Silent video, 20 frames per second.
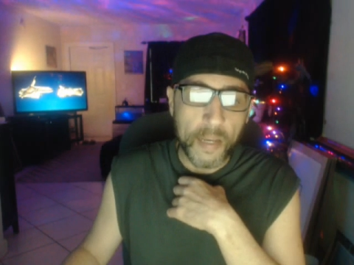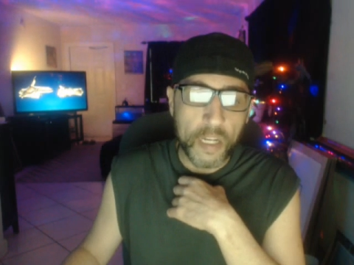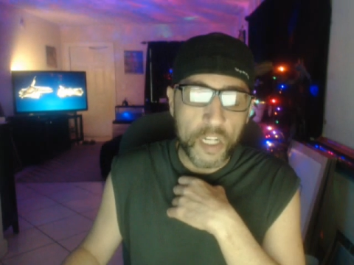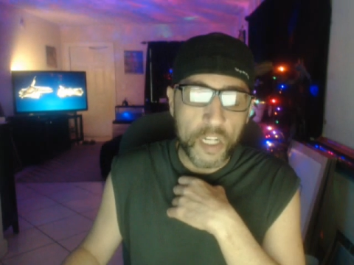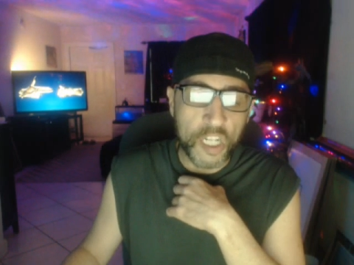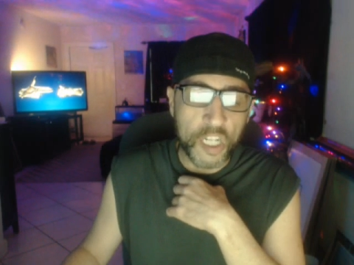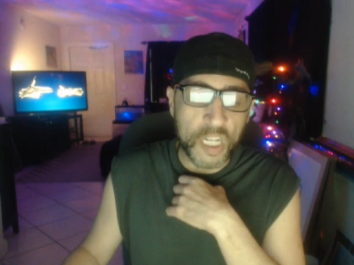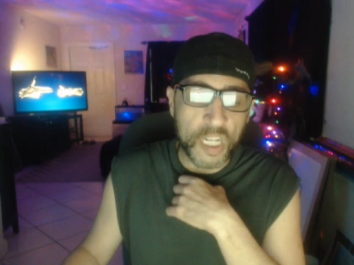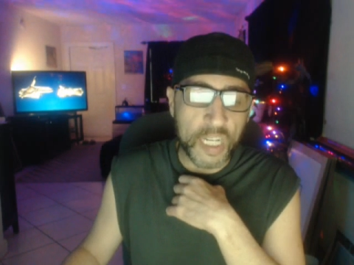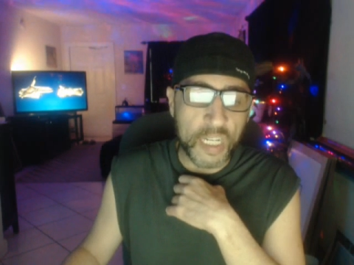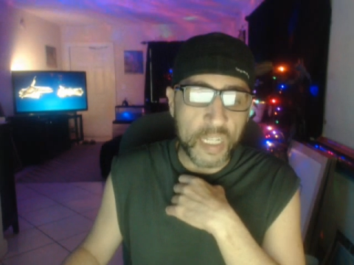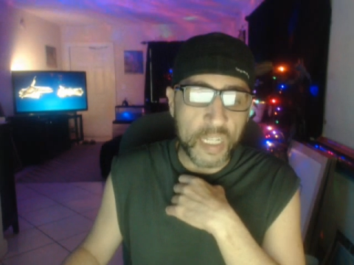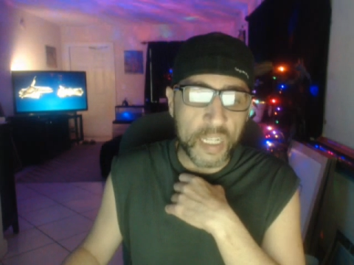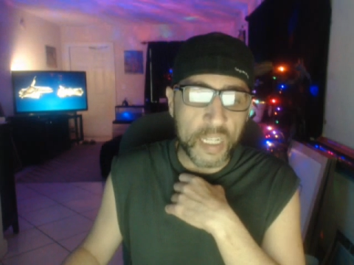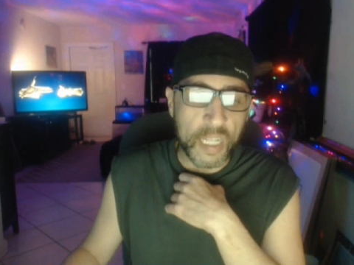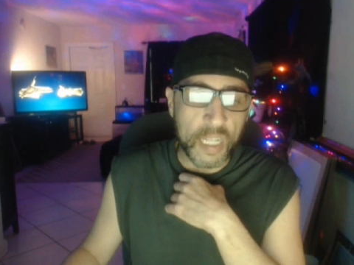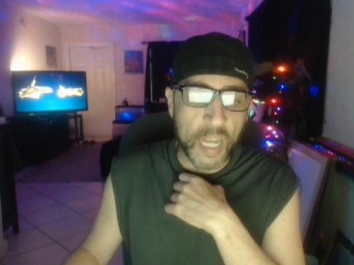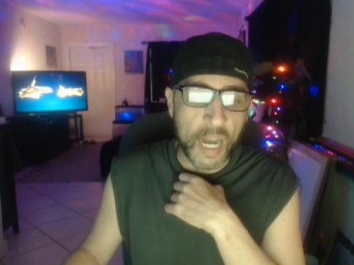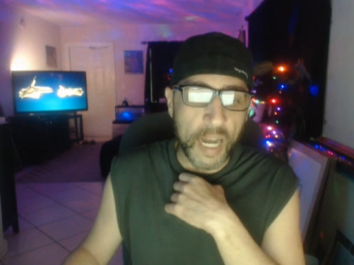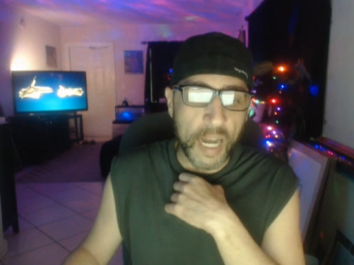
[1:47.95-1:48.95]
She
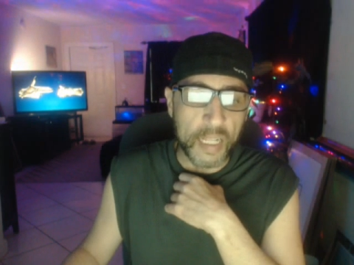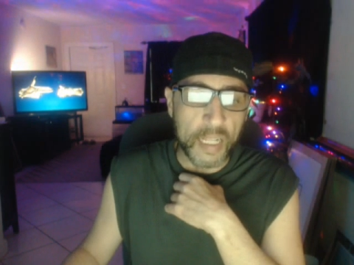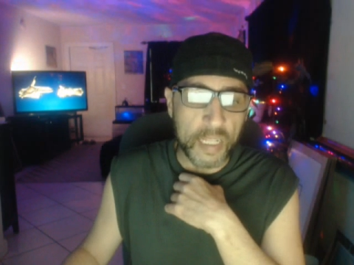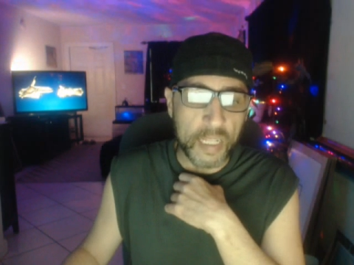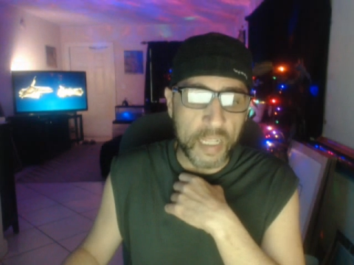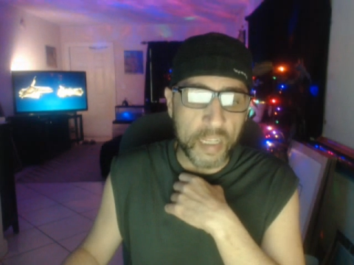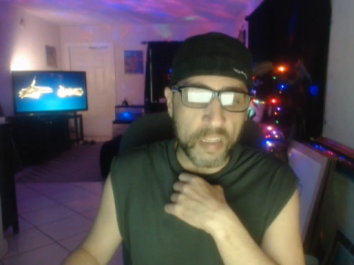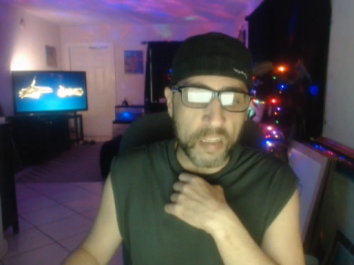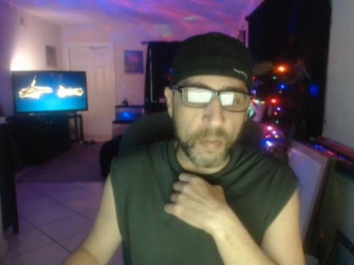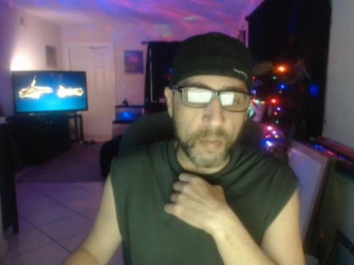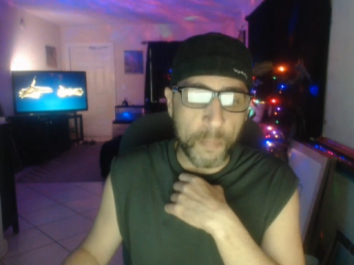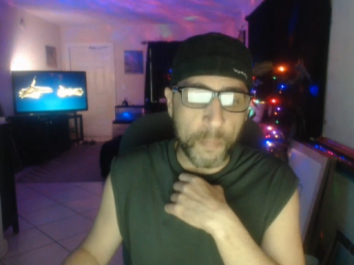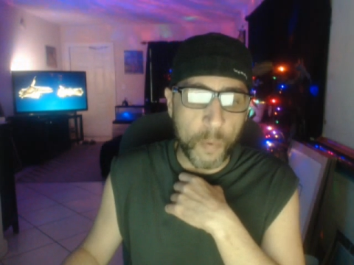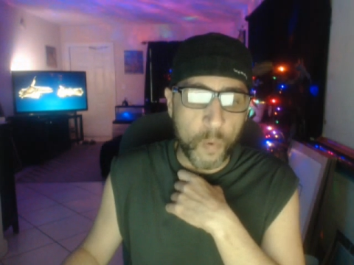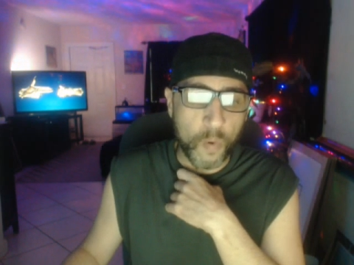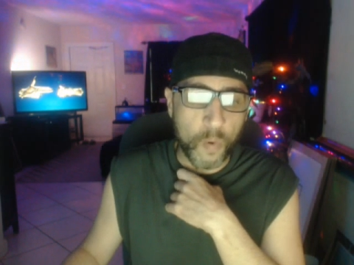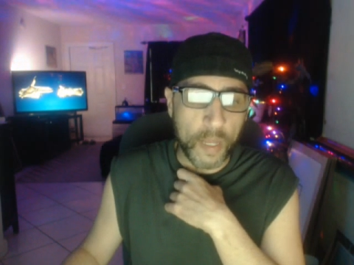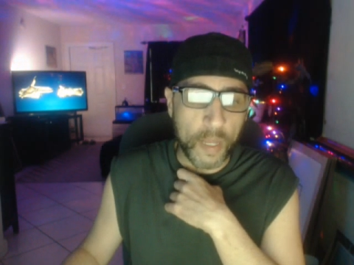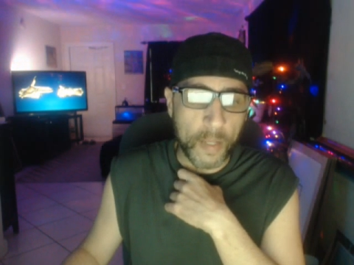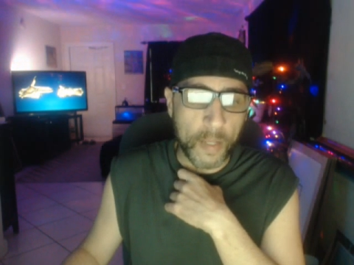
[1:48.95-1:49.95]
did not
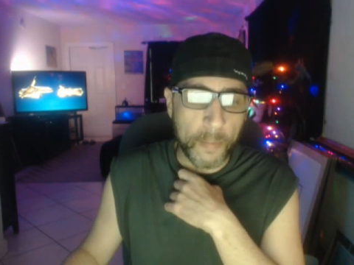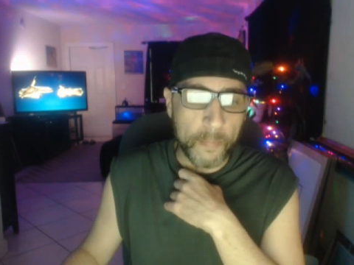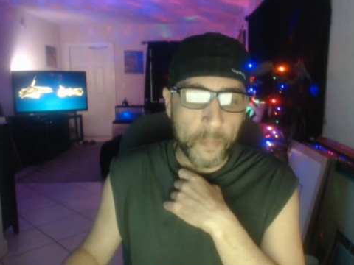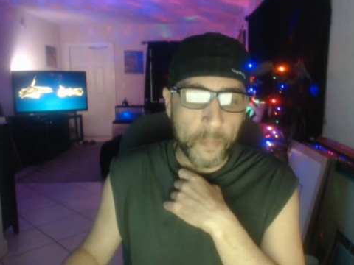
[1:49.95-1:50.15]
disappoint.